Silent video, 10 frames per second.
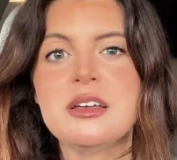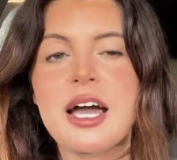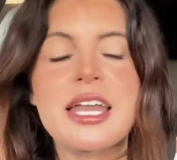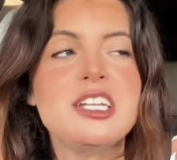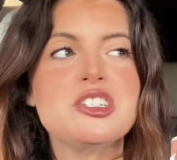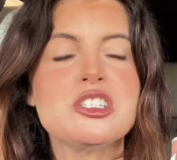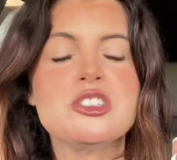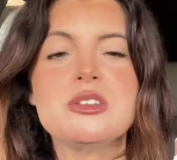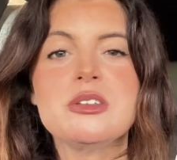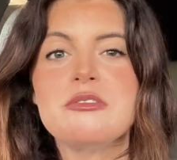I didn't just
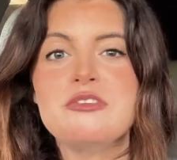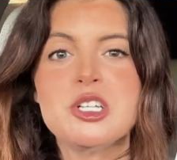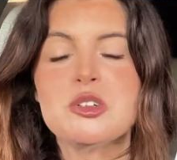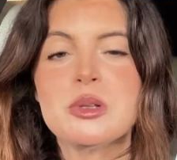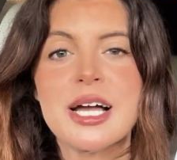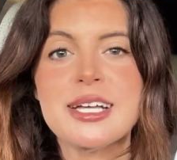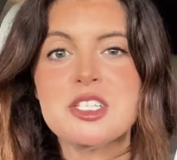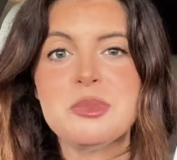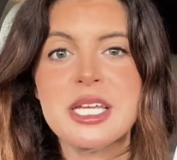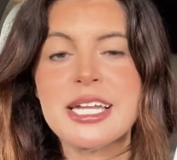visualize
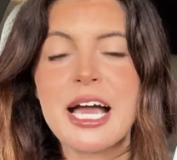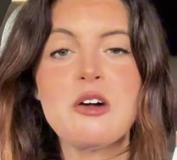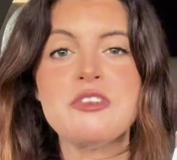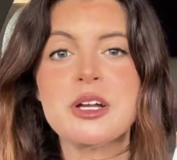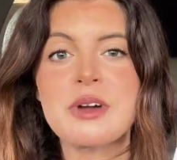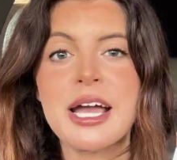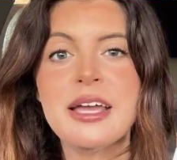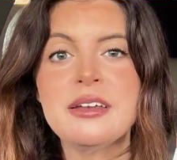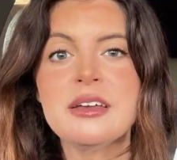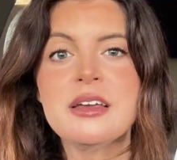me in an outfit, right?